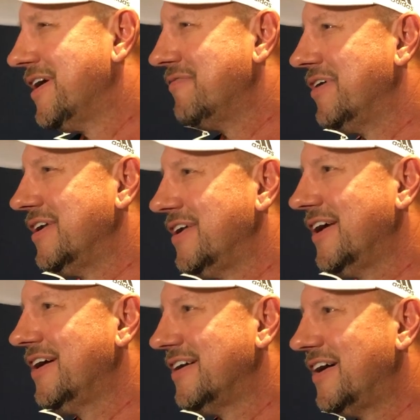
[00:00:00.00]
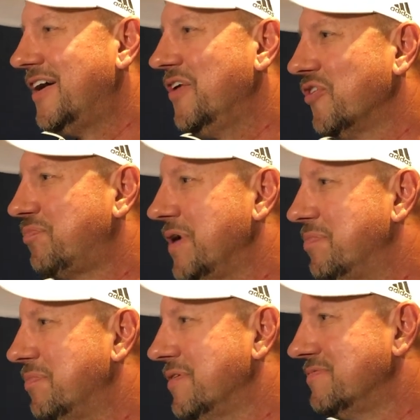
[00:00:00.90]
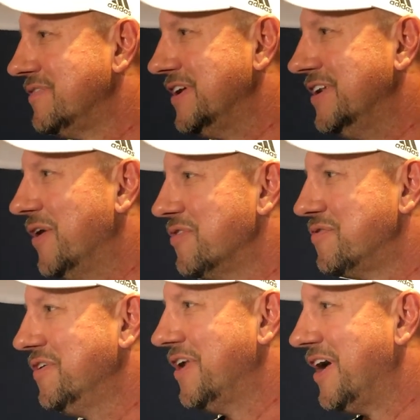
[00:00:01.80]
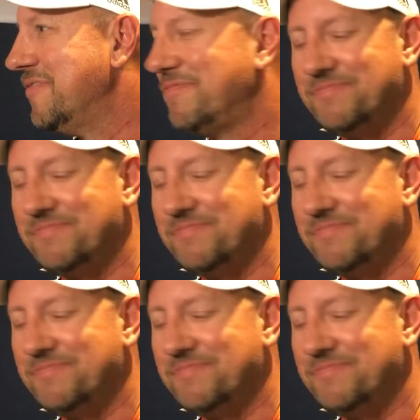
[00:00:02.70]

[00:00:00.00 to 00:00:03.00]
I mean, yeah, all those people, but didn't know his real name.